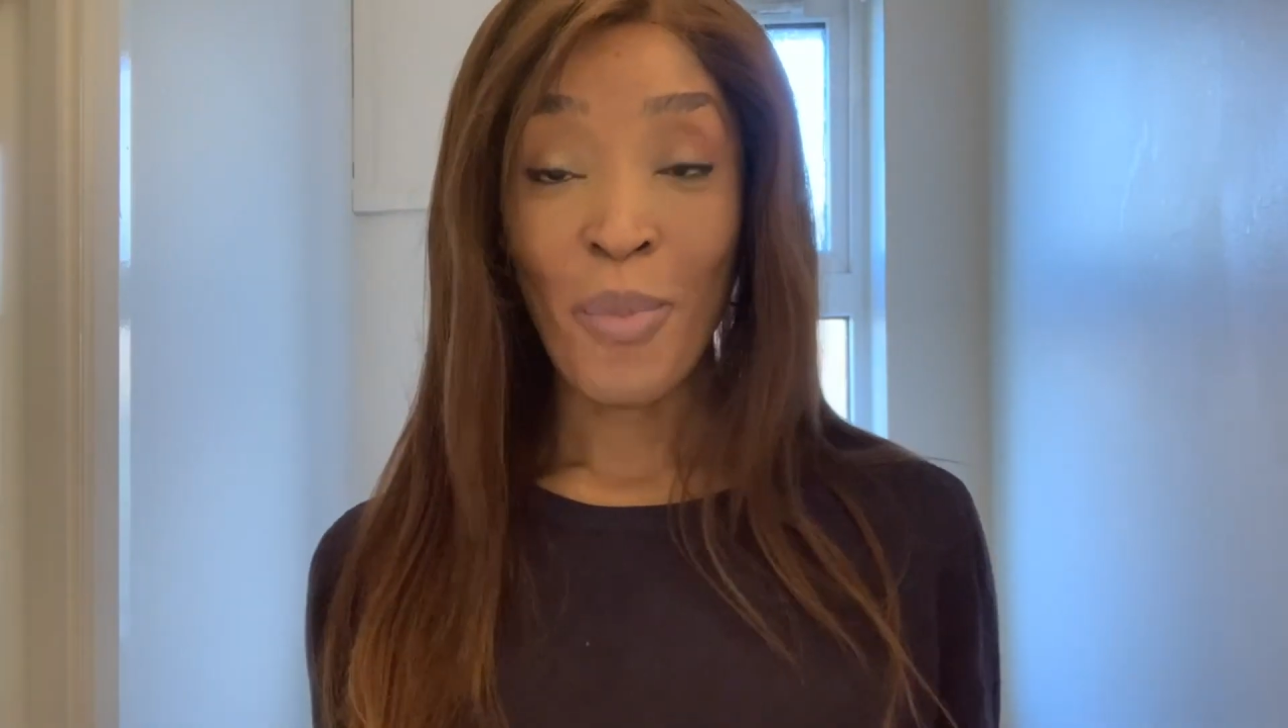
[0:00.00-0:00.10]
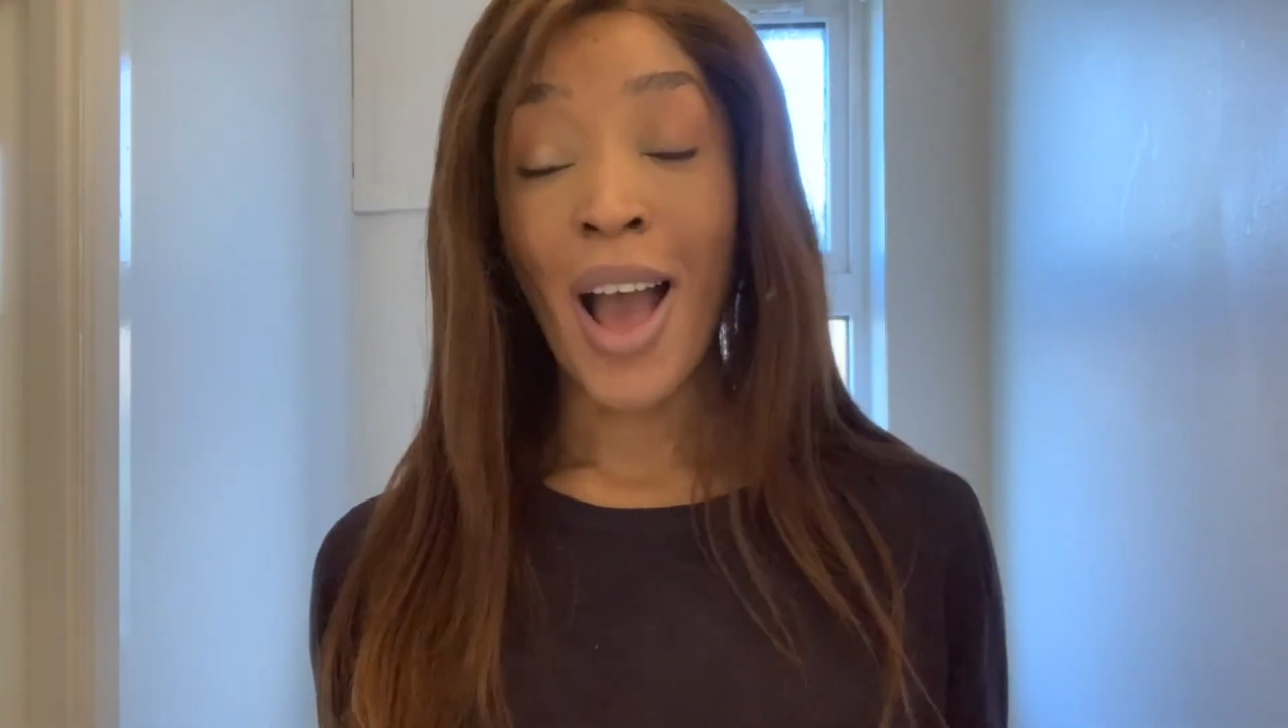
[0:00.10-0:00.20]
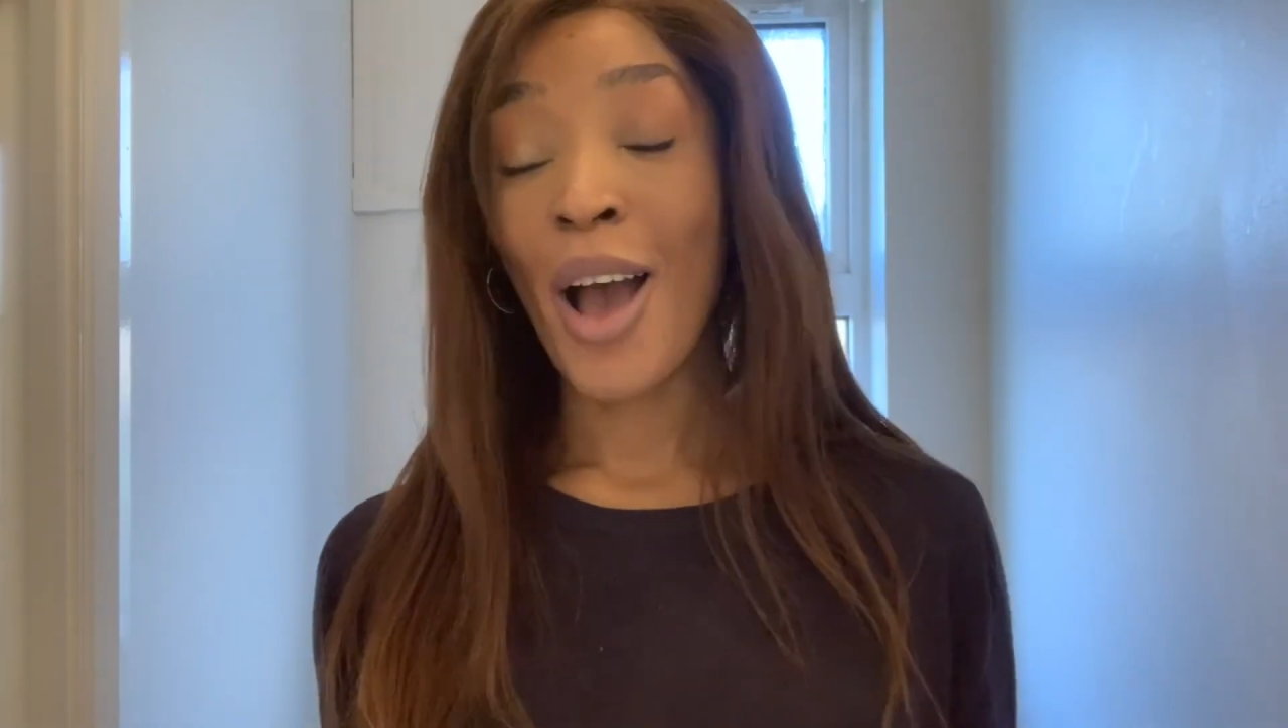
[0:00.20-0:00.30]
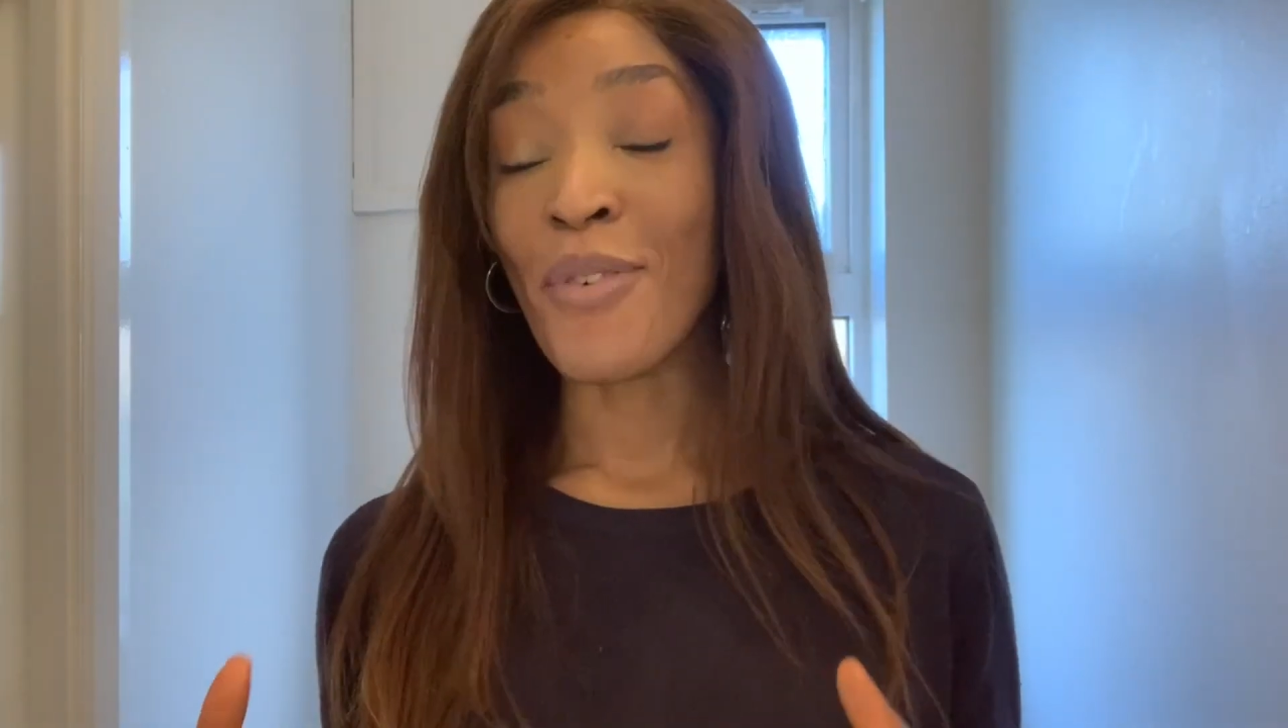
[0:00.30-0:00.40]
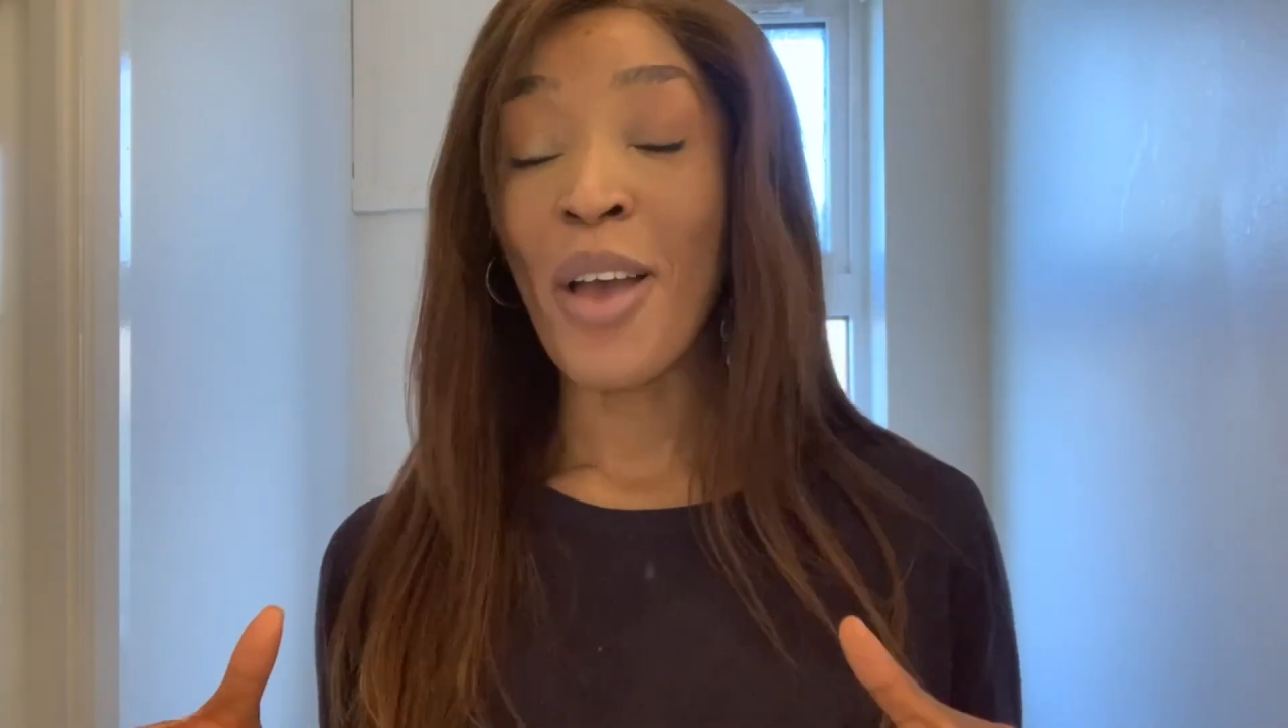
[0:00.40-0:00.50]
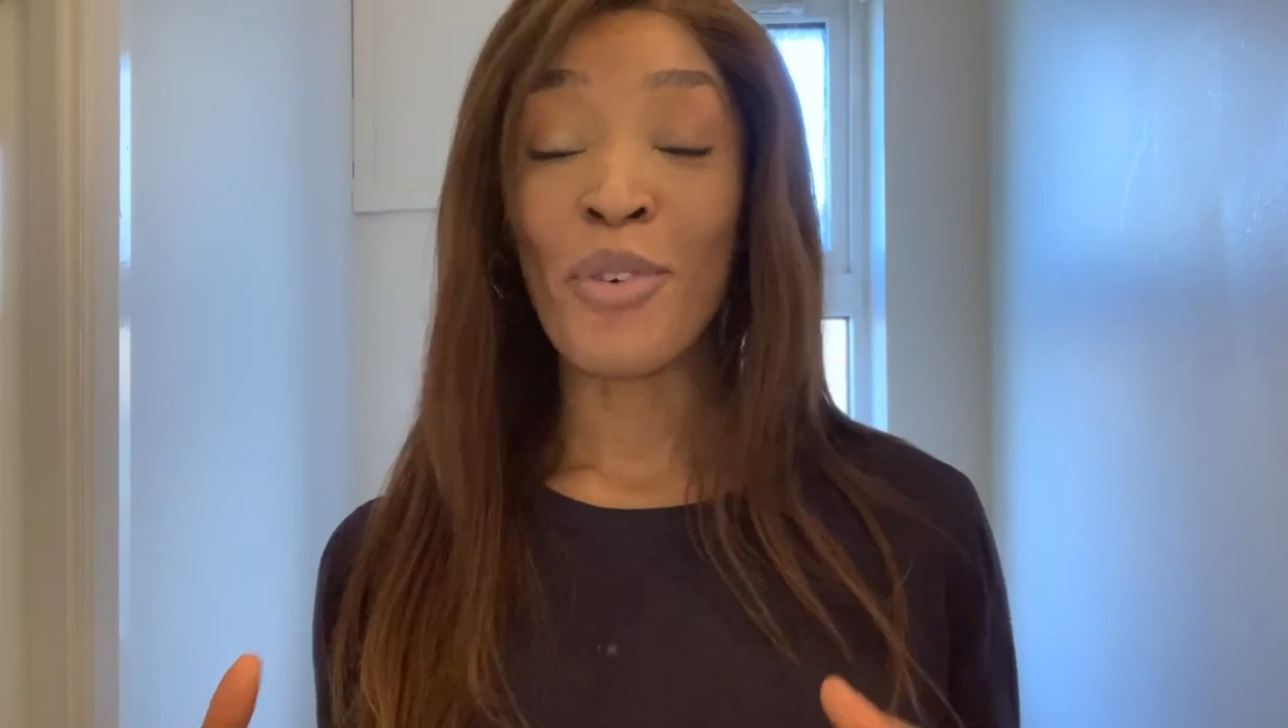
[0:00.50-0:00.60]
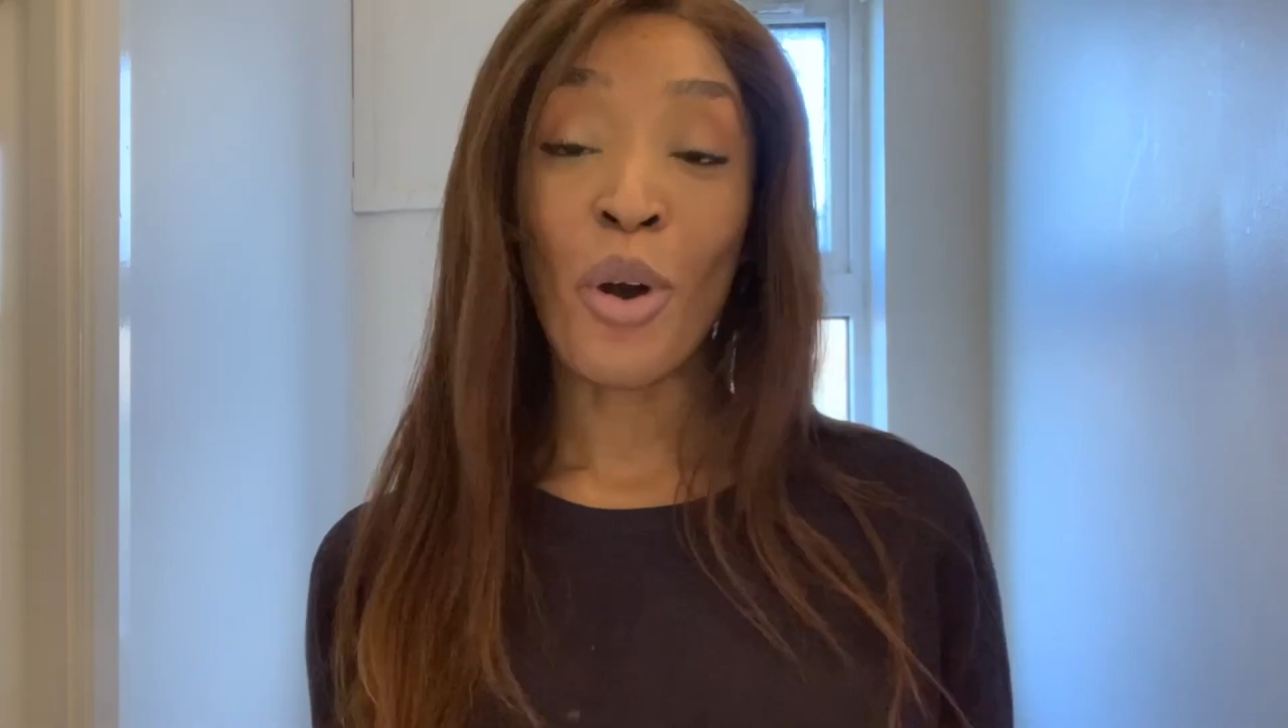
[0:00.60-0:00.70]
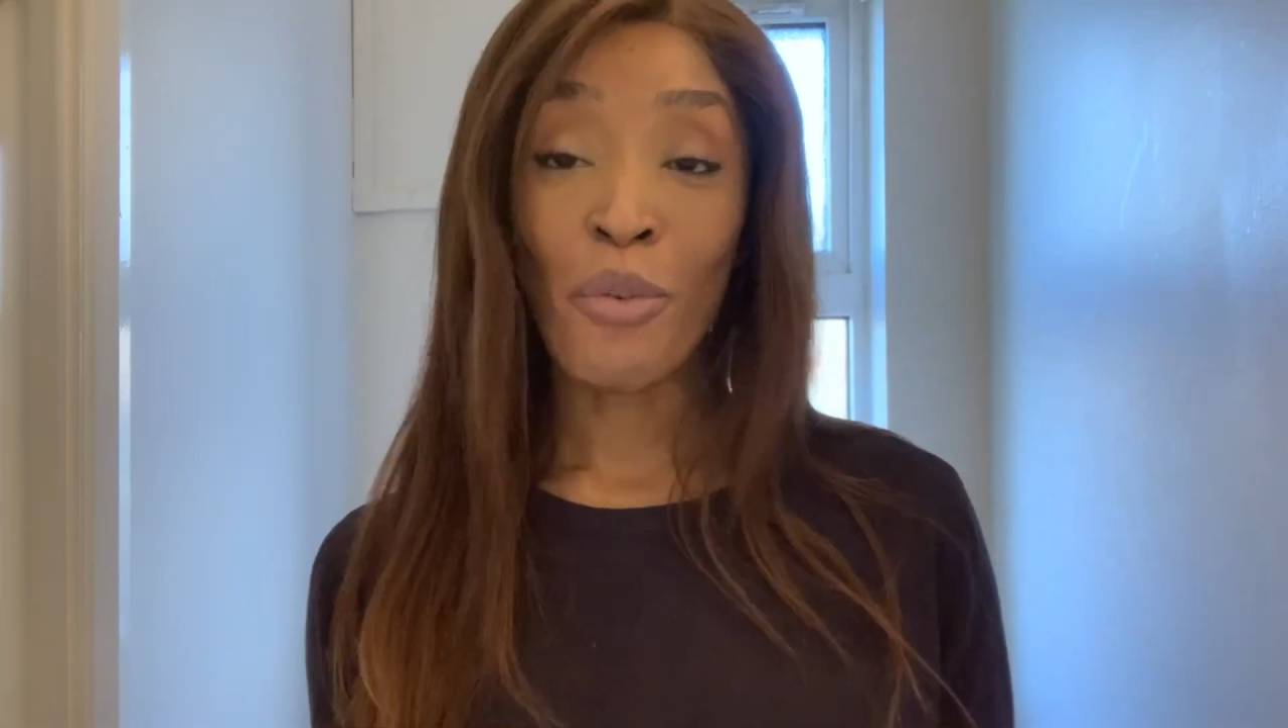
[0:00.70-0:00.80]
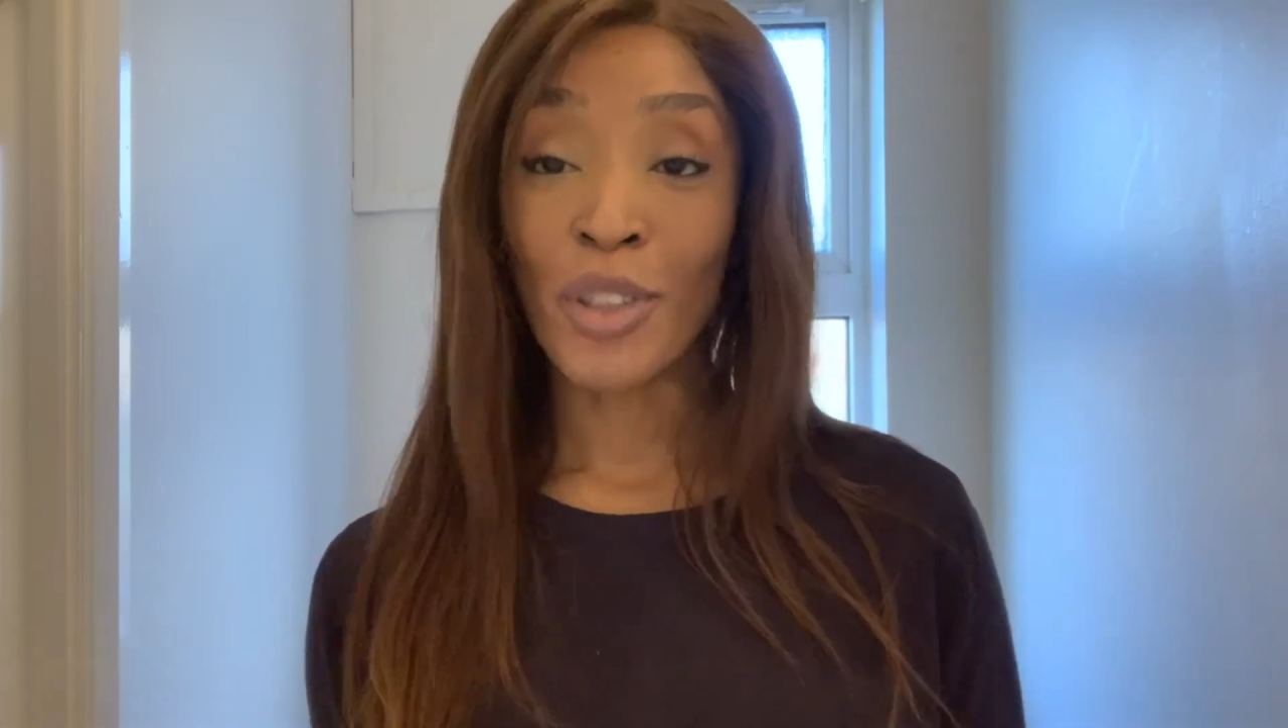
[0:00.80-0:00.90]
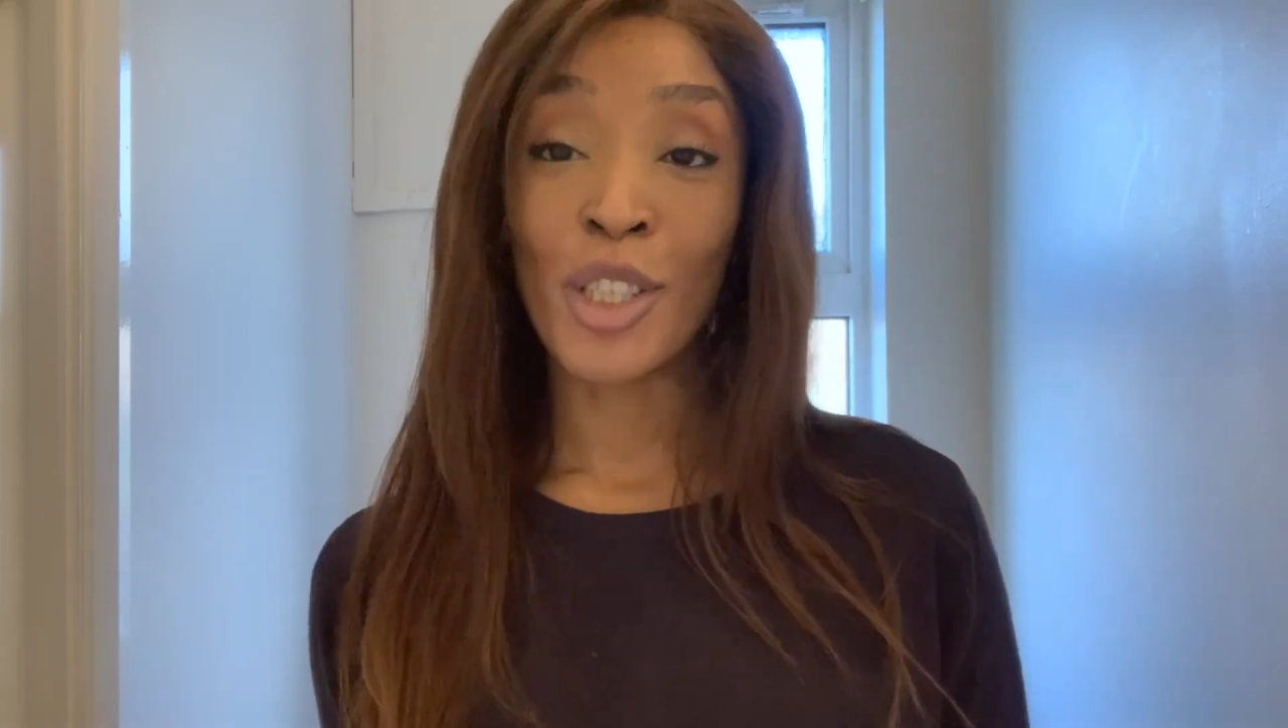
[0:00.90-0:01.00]
I have every
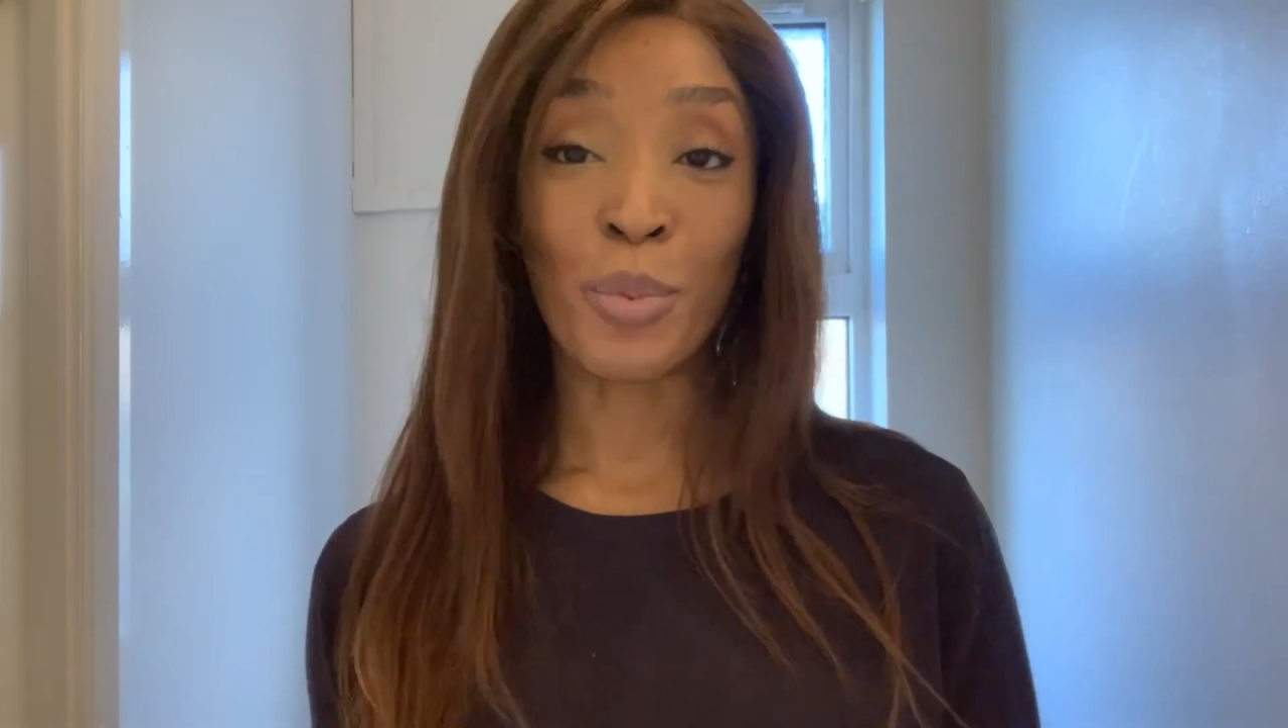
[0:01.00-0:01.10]
confidence